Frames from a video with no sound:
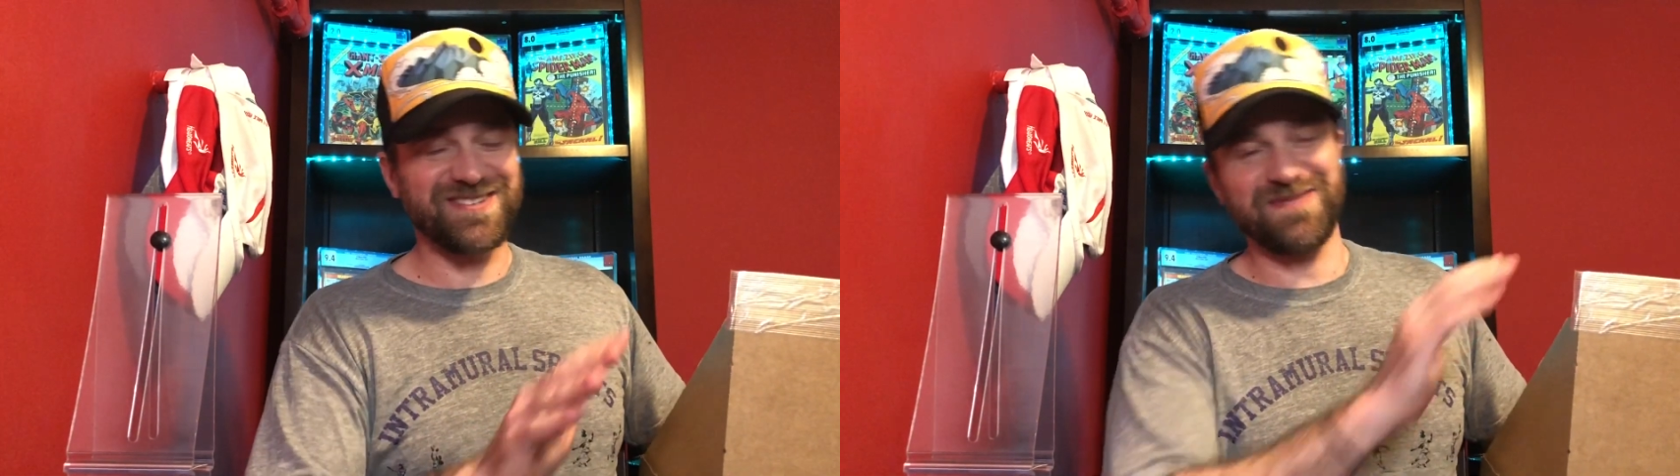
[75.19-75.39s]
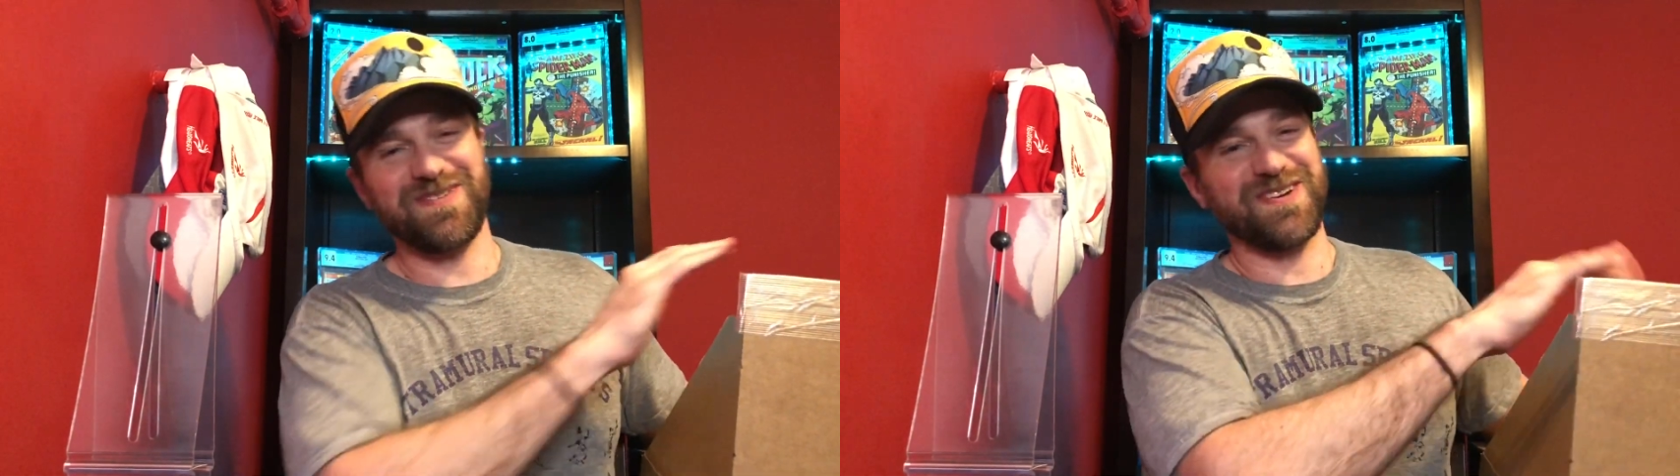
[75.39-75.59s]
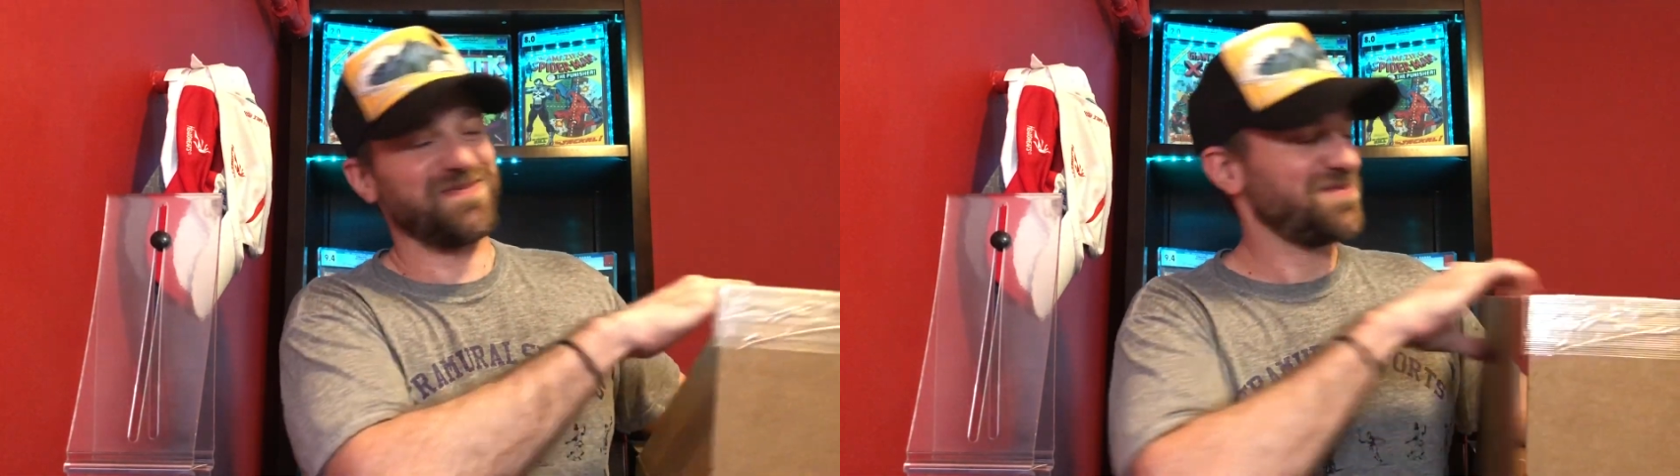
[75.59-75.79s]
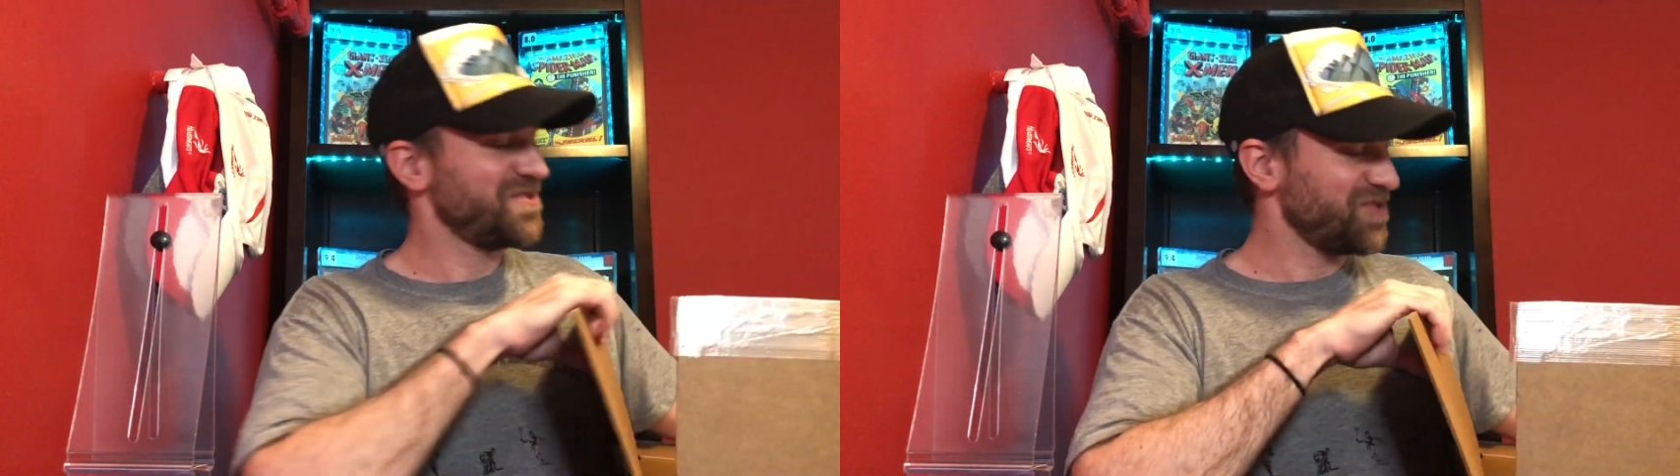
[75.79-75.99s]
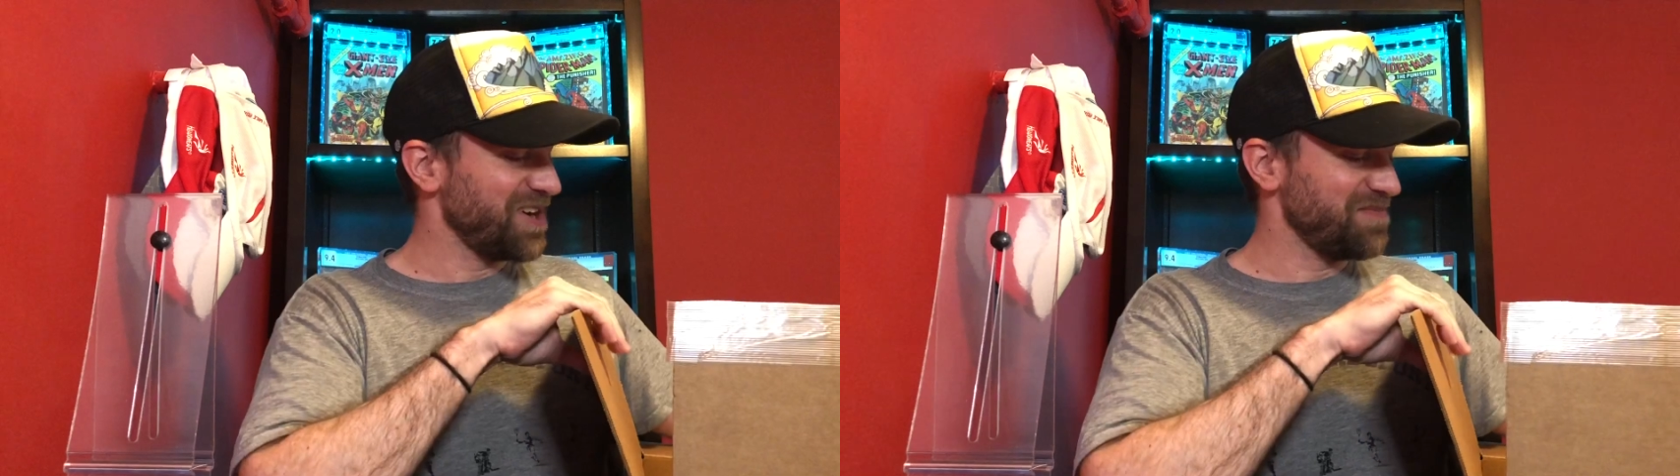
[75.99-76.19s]
so I'm gonna
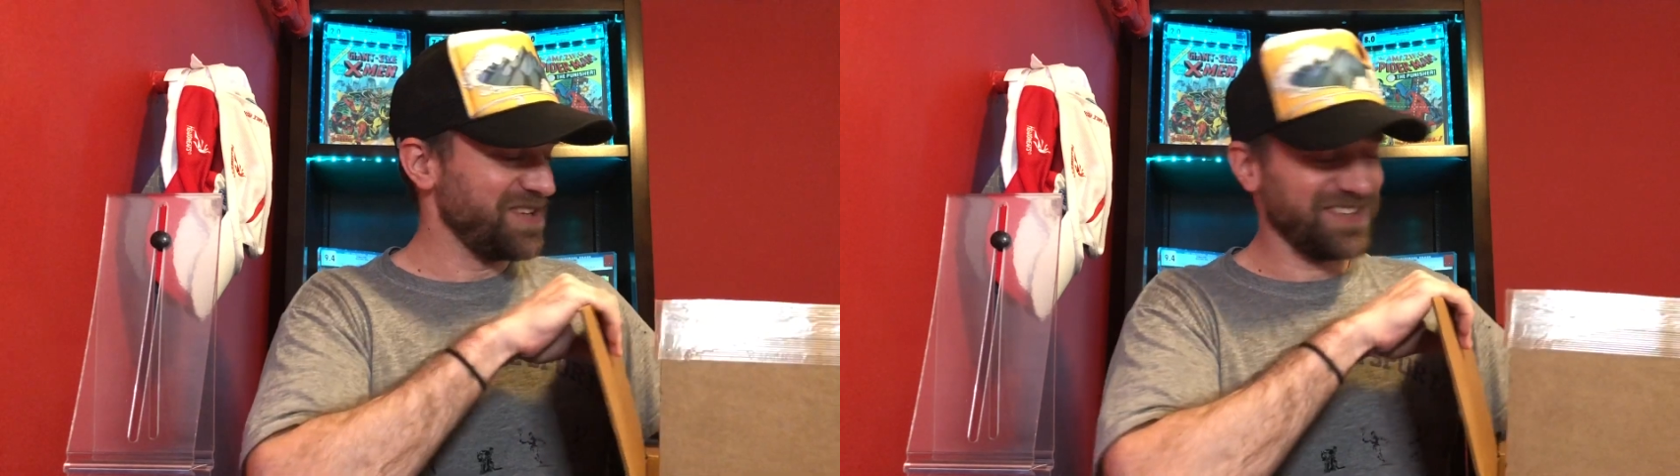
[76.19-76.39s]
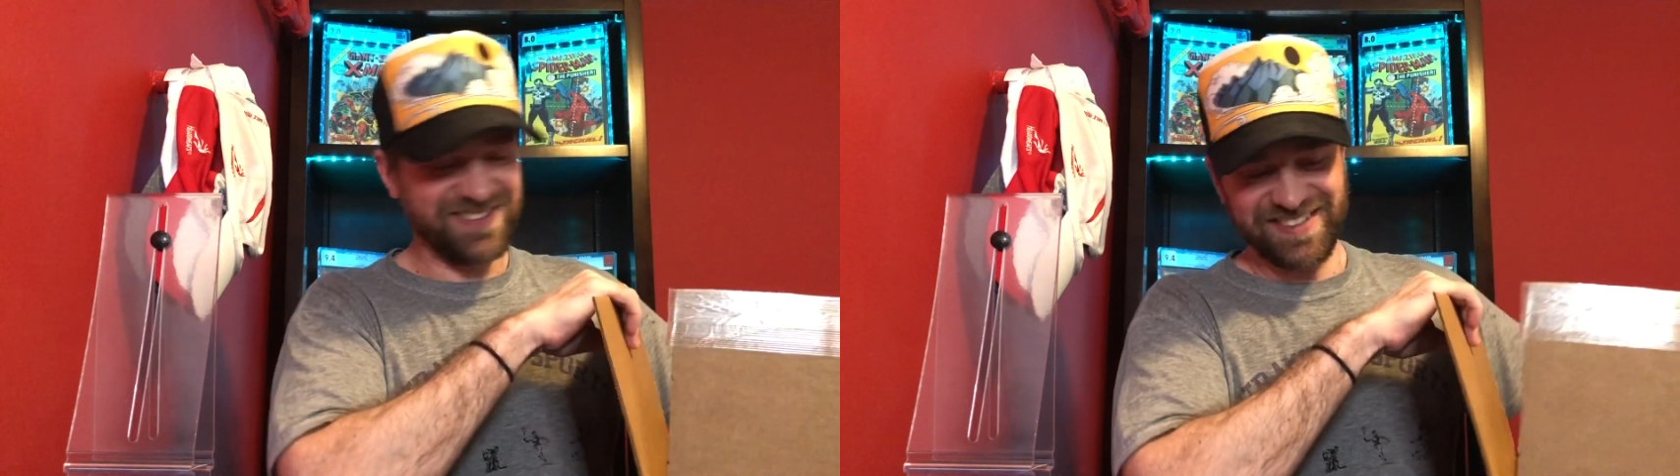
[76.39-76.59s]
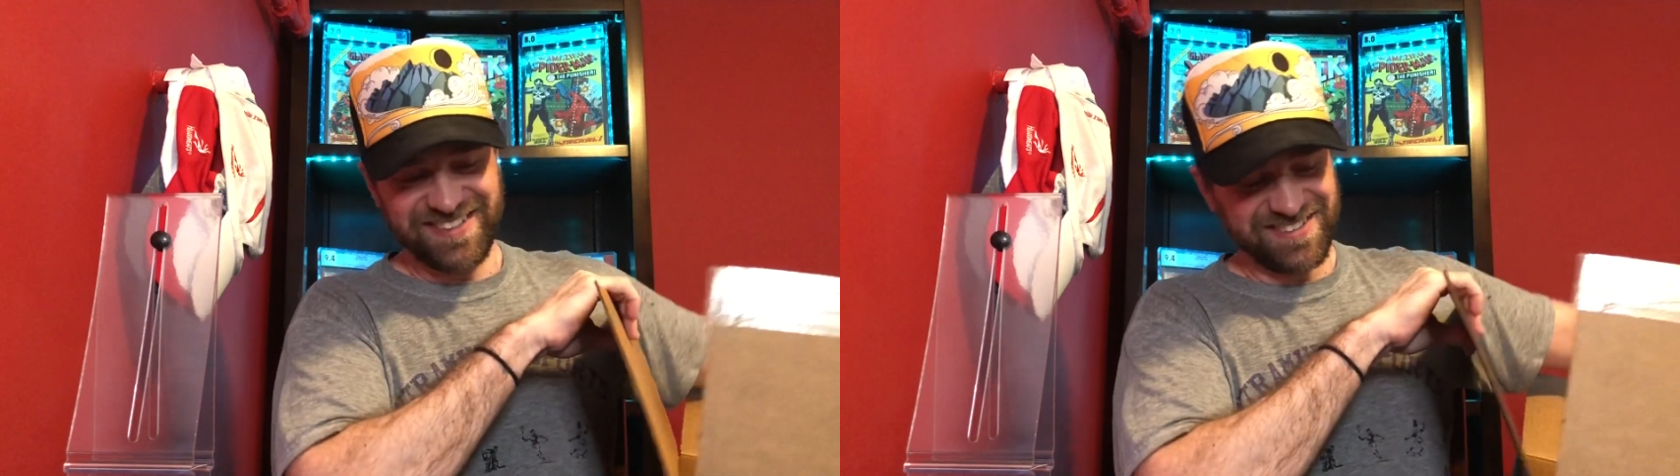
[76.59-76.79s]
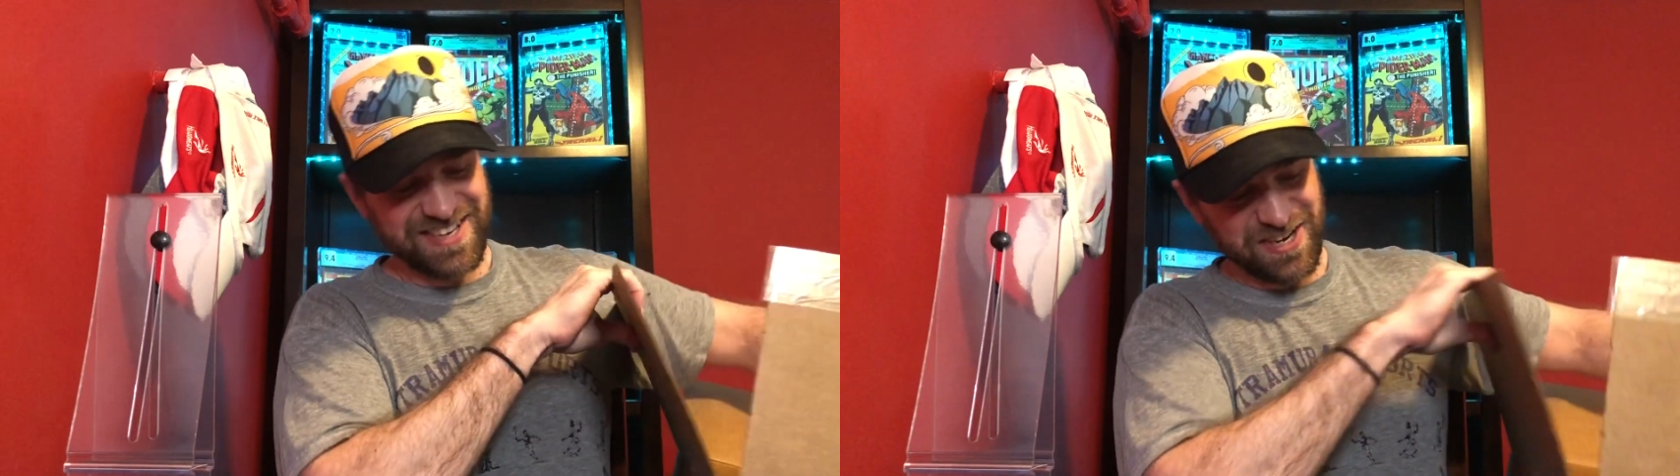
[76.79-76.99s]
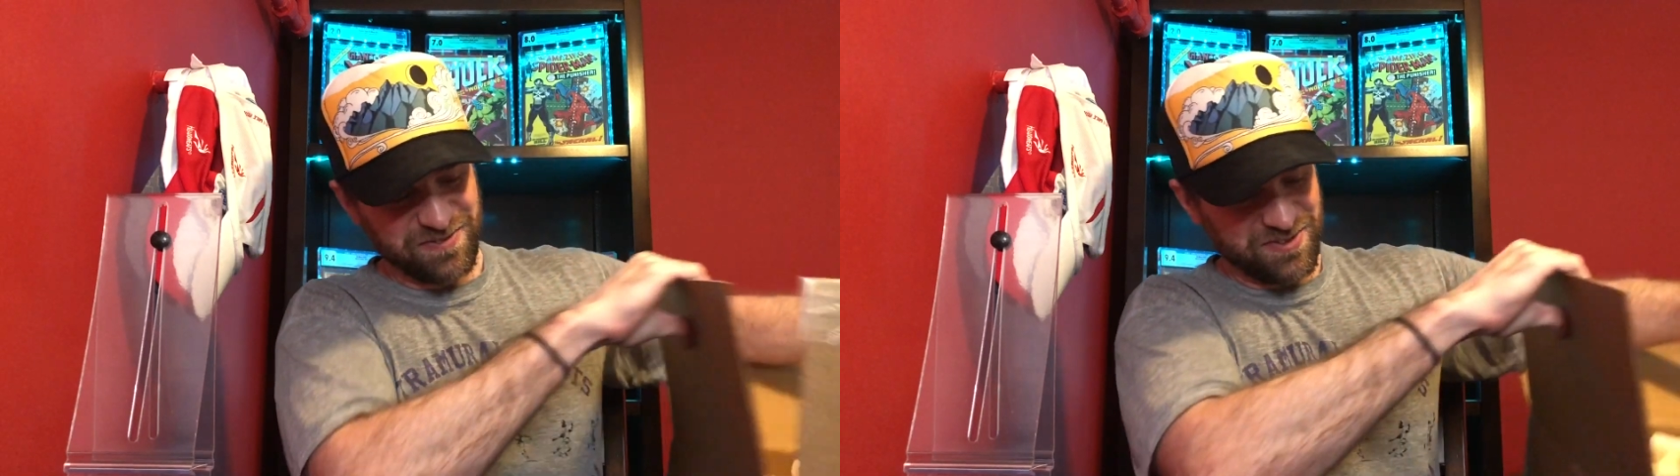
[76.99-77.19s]
try to be a little
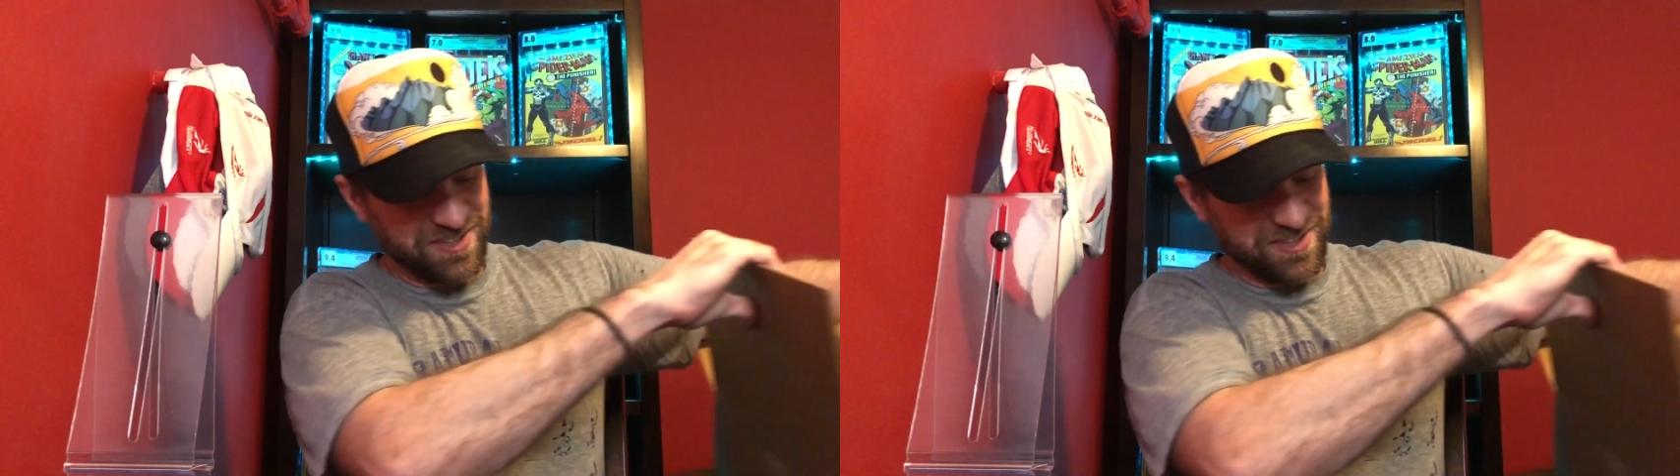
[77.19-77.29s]
careful